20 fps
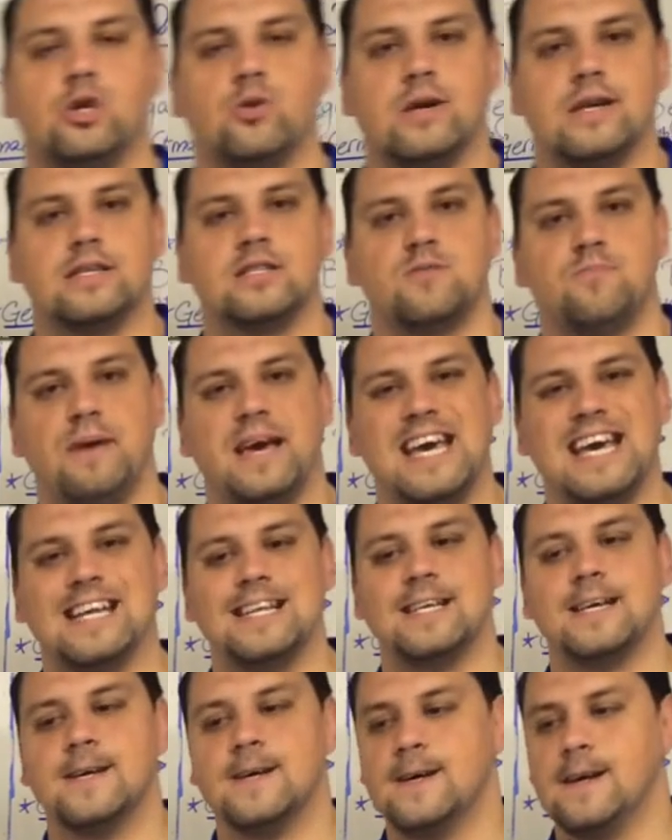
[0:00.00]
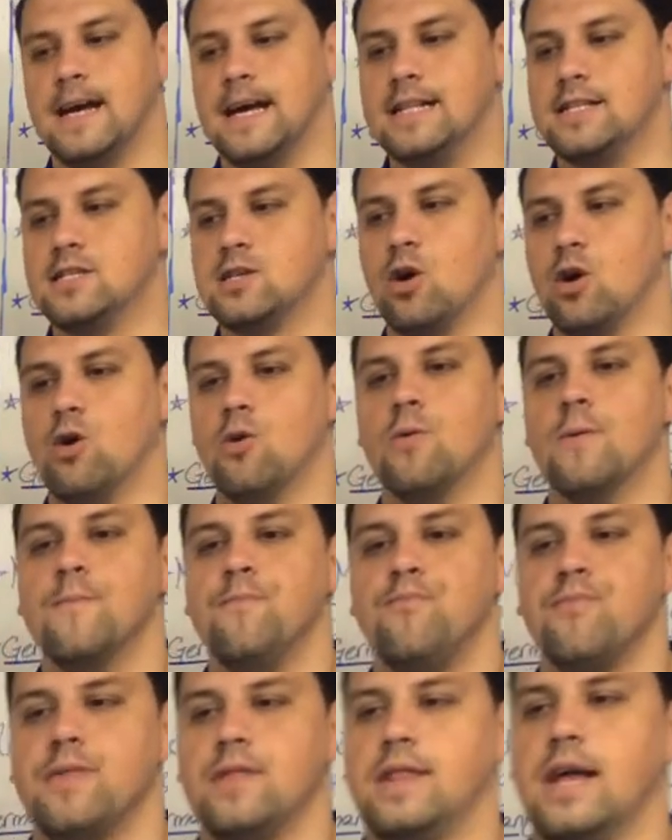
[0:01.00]
to expand. And so
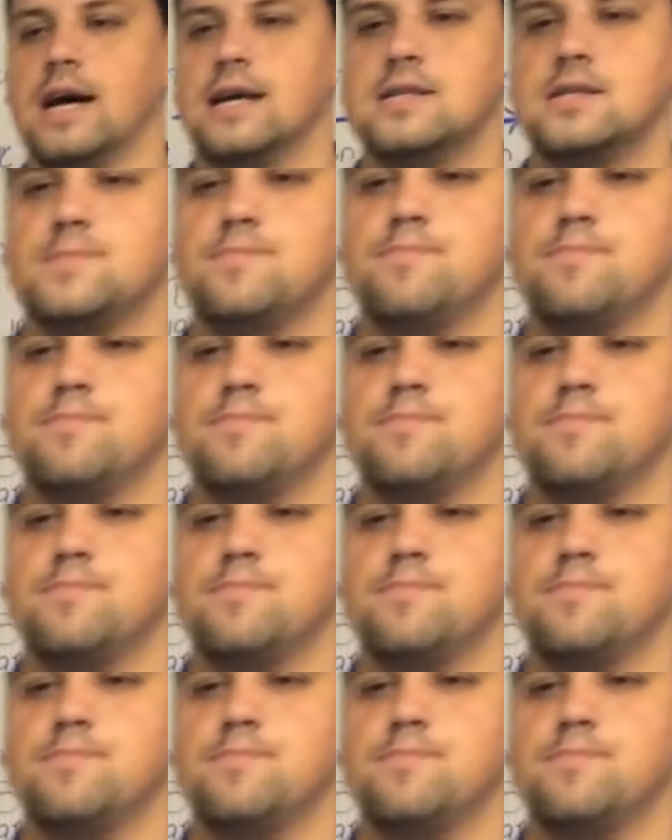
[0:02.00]
thus